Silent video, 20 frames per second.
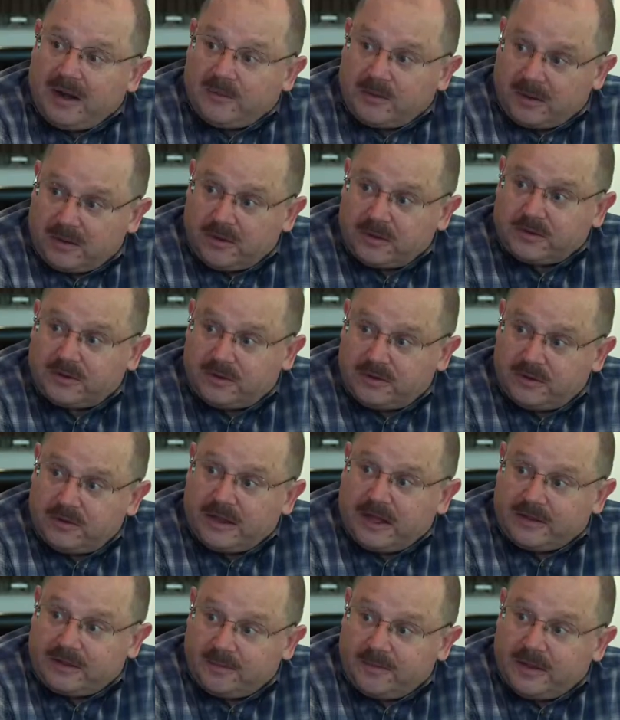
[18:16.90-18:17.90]
and we look to do
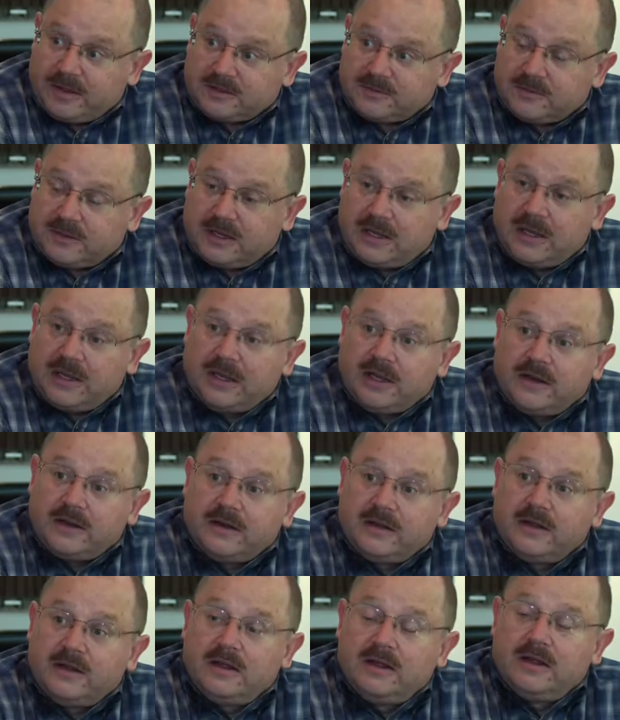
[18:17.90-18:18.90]
that the best we
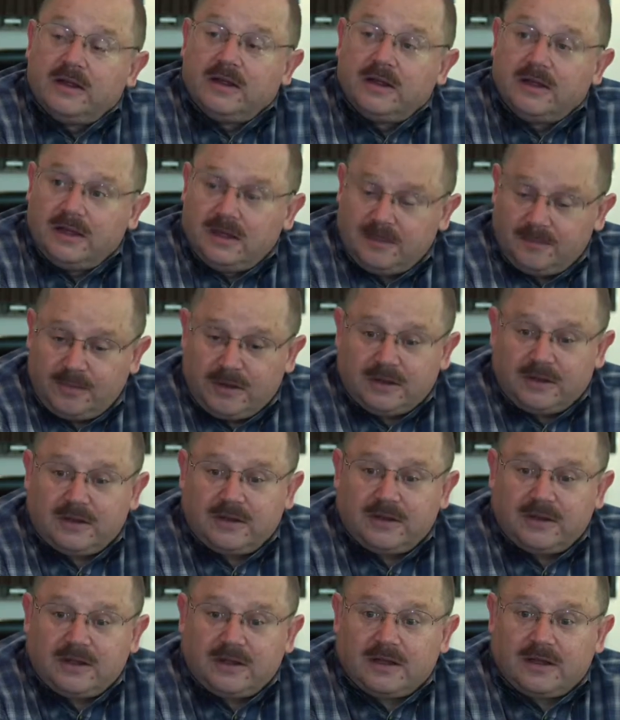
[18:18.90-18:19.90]
can.
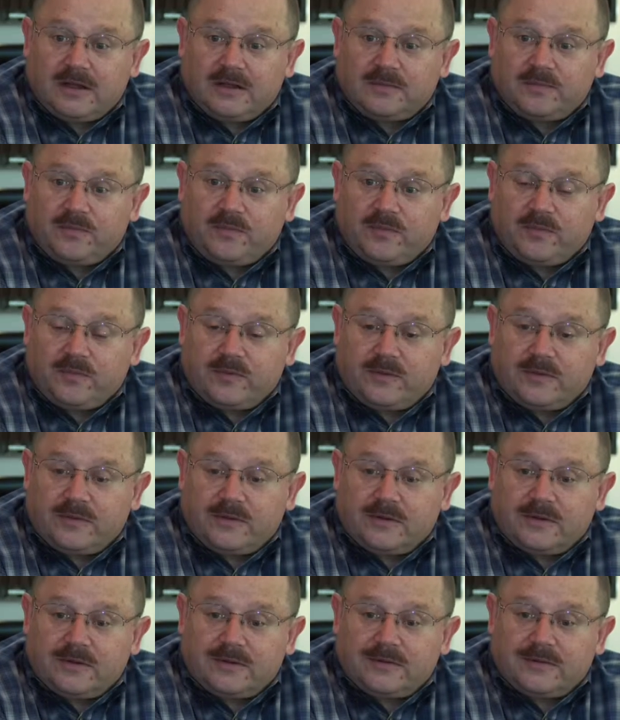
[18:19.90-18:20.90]
But
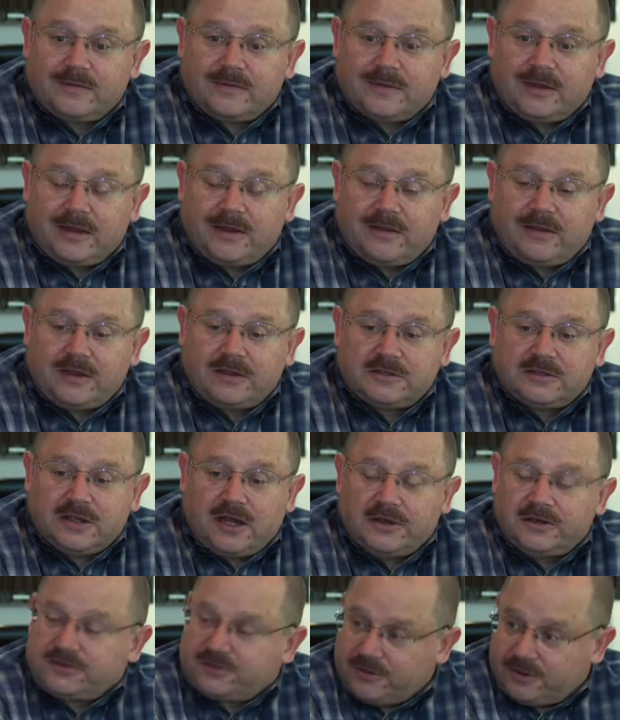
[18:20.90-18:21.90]
I think it's
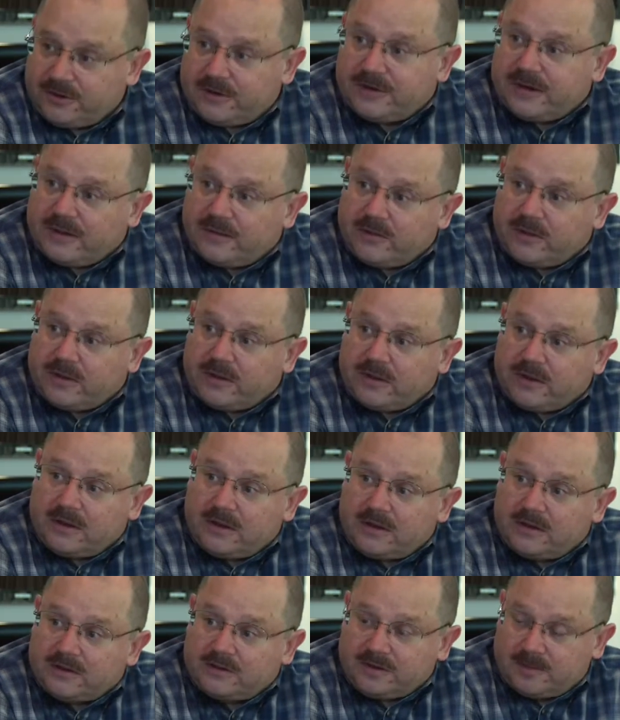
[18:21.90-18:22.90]
uncertainty with
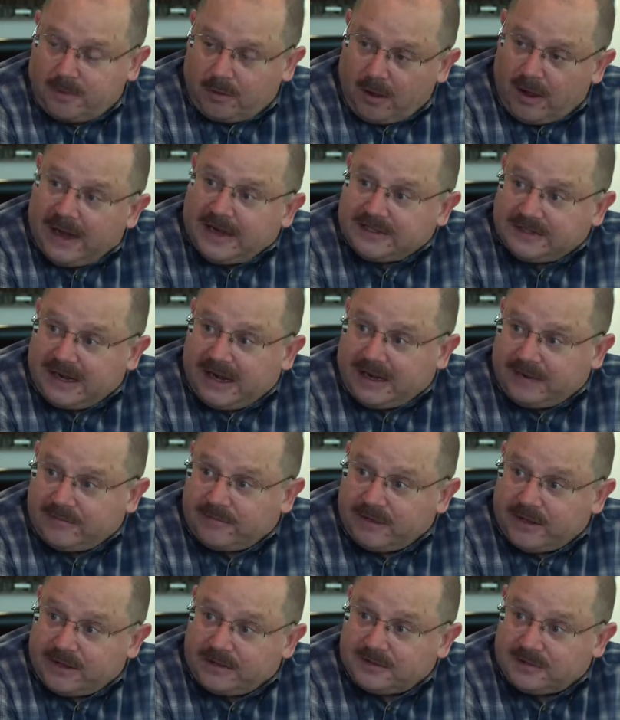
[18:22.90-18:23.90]
the supply side of
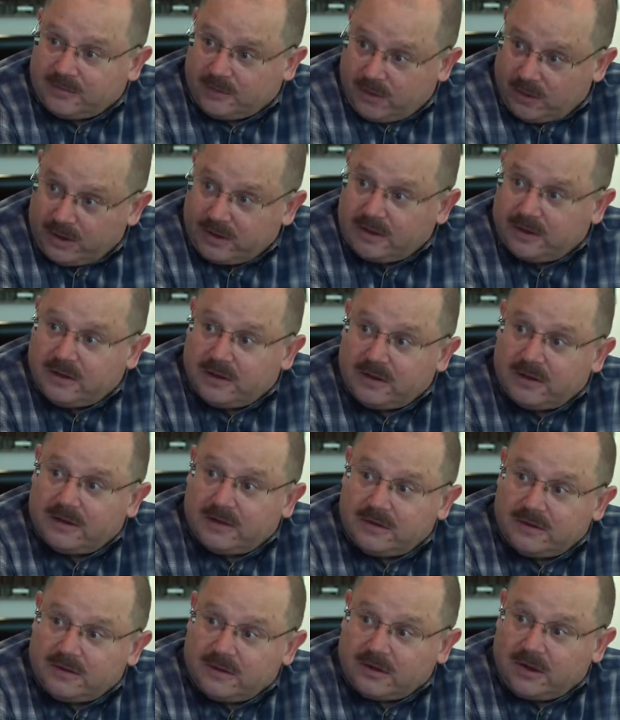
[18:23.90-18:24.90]
things and what the
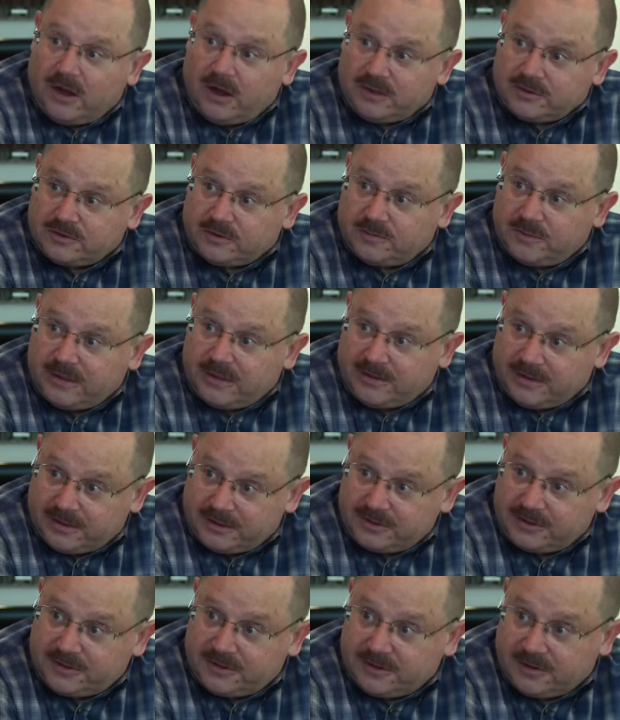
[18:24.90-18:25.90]
cost will be
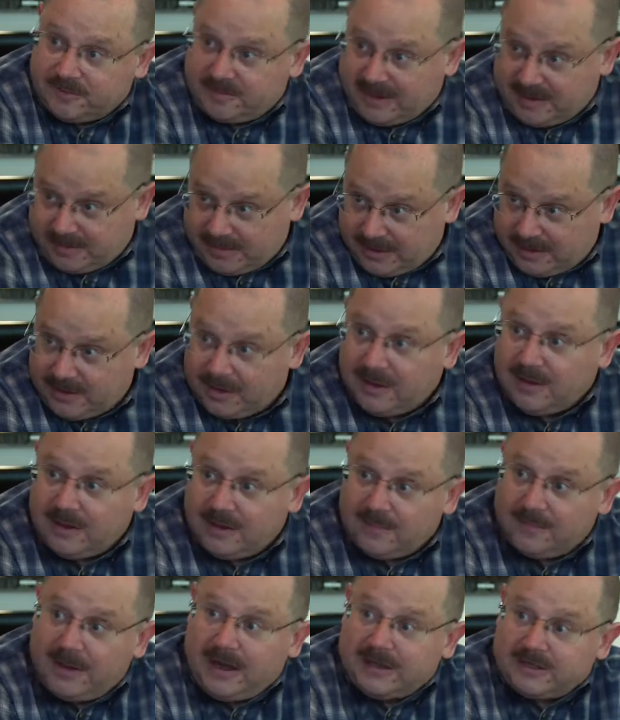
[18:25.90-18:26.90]
this year, maybe
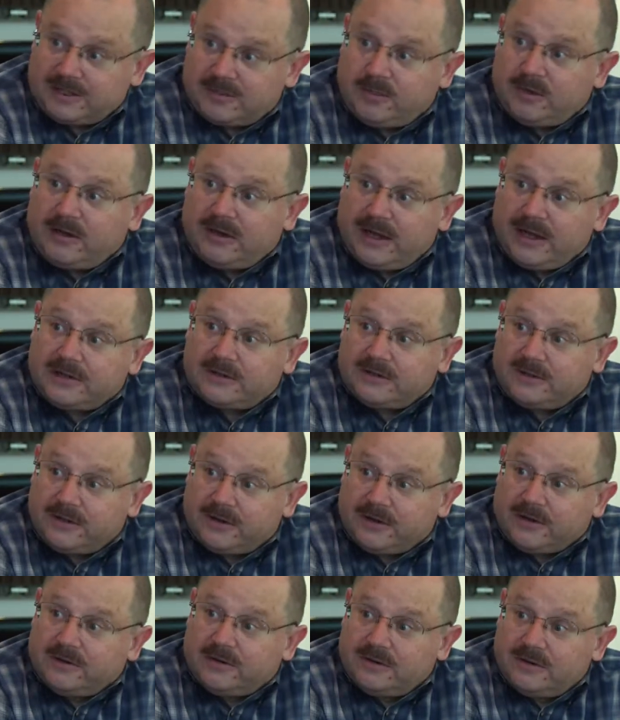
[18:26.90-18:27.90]
possibly next year.